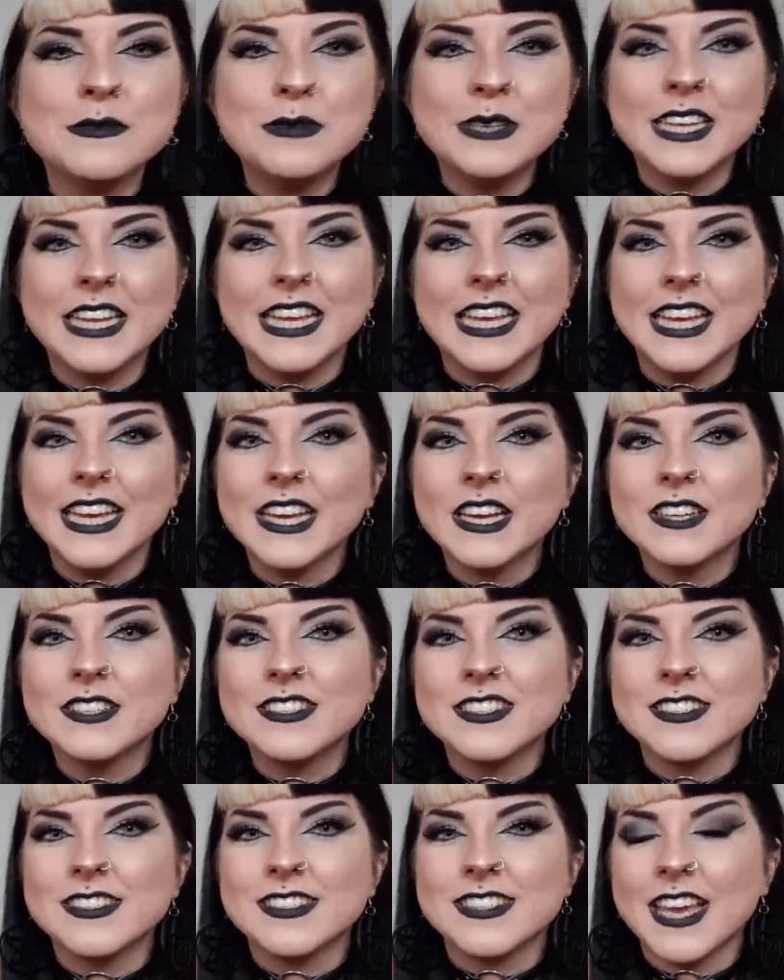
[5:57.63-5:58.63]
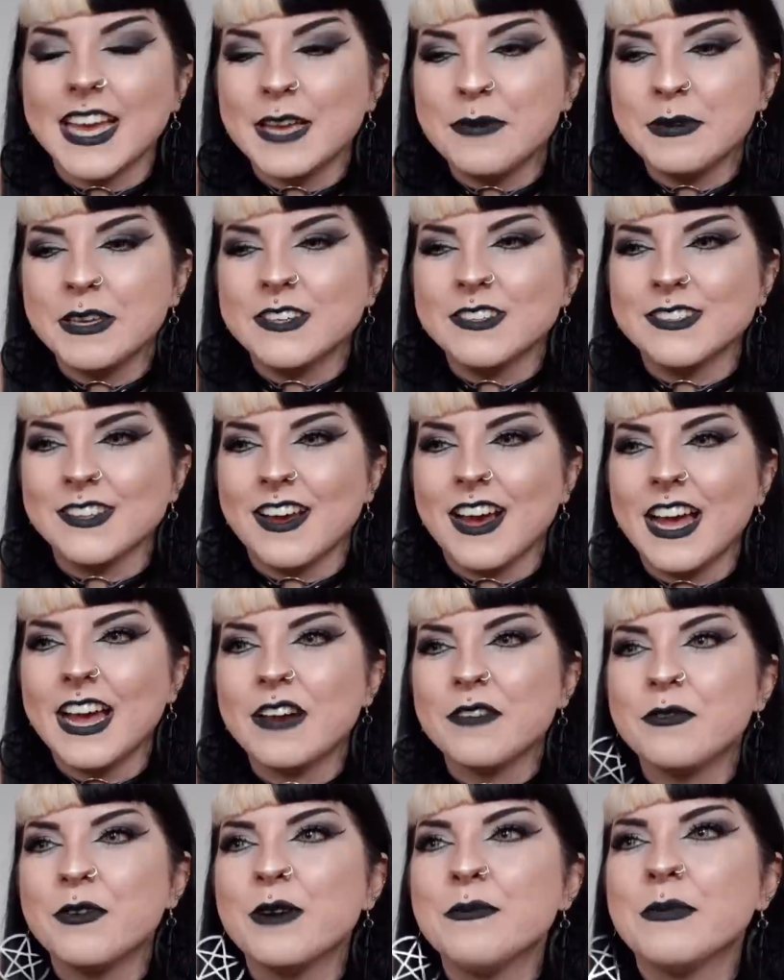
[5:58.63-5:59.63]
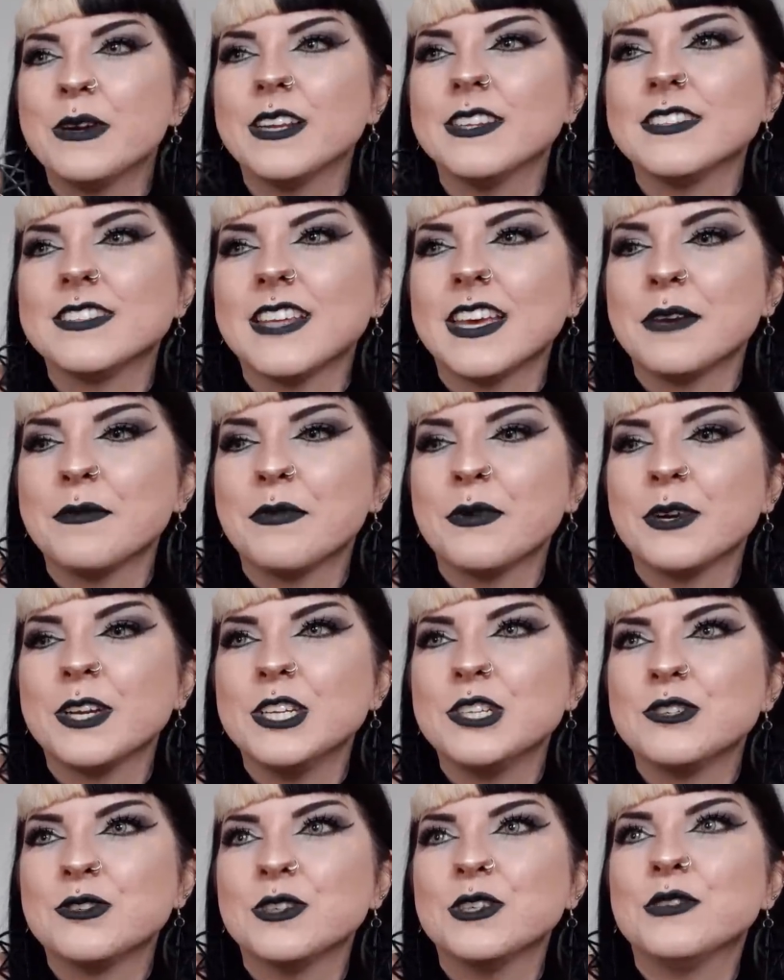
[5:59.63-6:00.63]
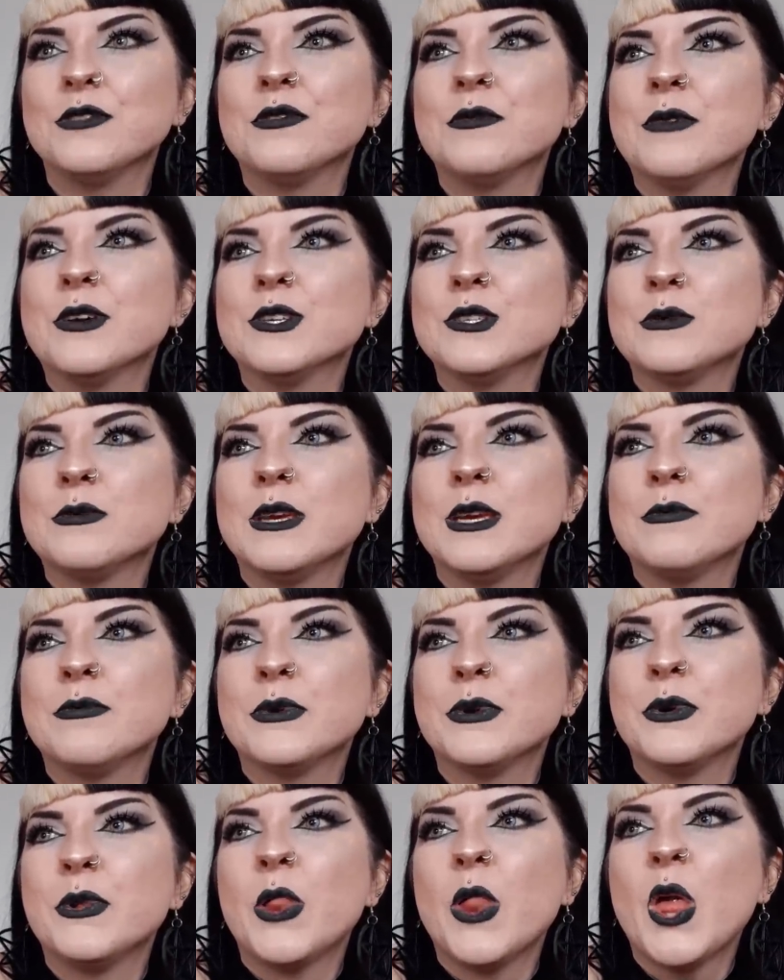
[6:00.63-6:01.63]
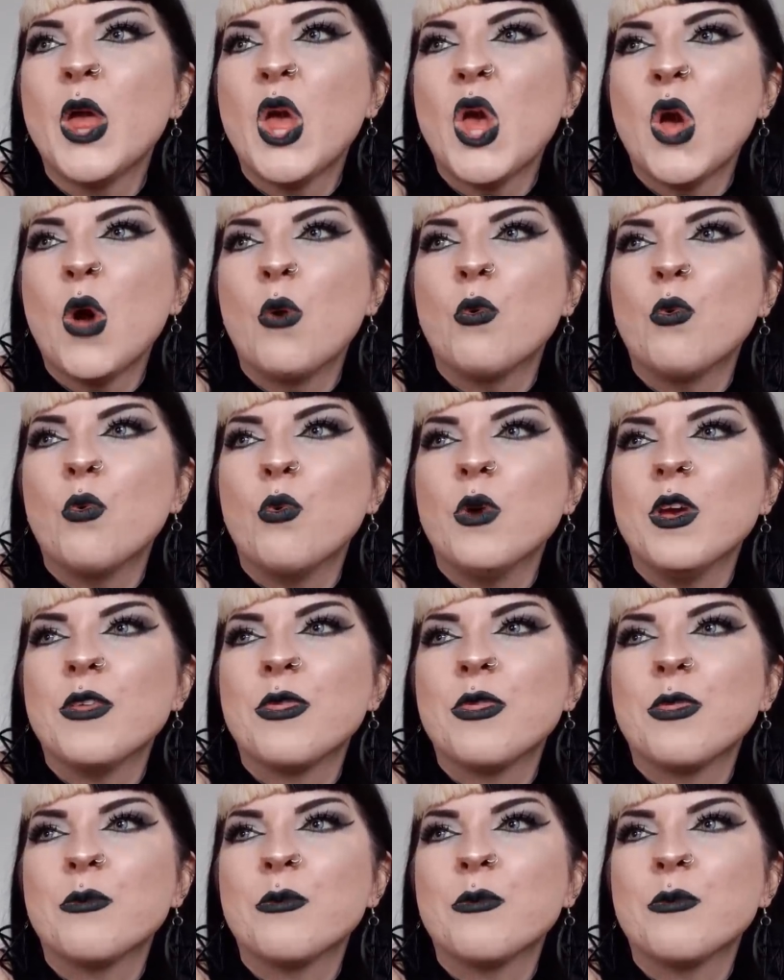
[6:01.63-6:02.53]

a bit ick to say because I have one, but it's like pretty true for most people with